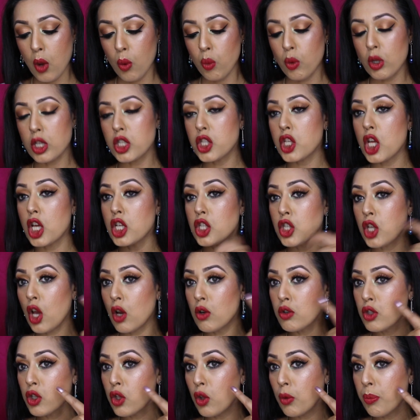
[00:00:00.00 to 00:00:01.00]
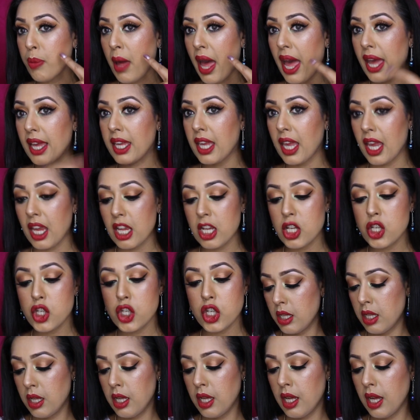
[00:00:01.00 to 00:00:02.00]
was a total
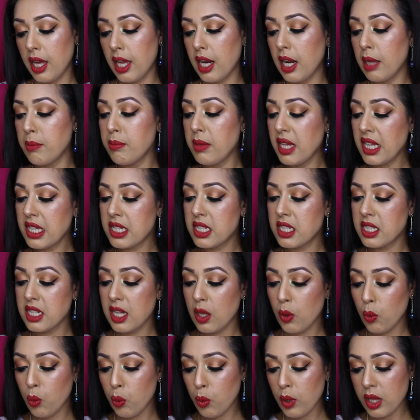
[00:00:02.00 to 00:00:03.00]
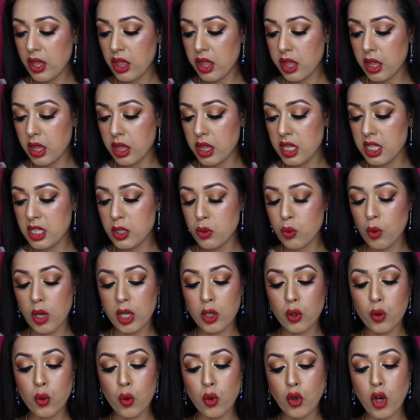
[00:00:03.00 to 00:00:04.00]
package and I mixed it with this
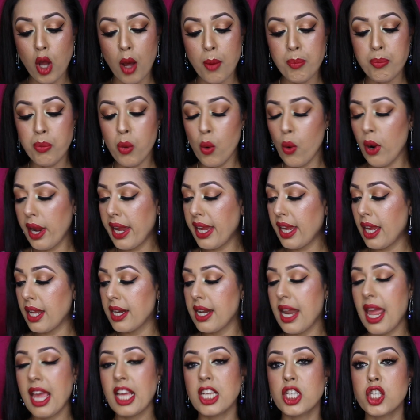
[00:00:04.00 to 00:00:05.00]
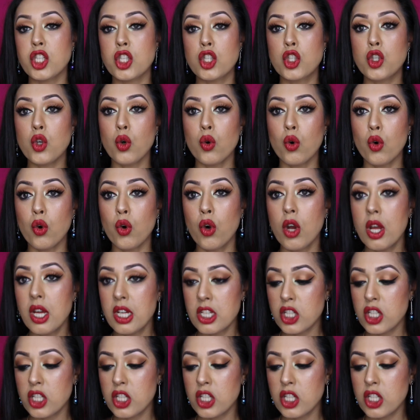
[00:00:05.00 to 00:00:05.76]
one called Boy Next Door.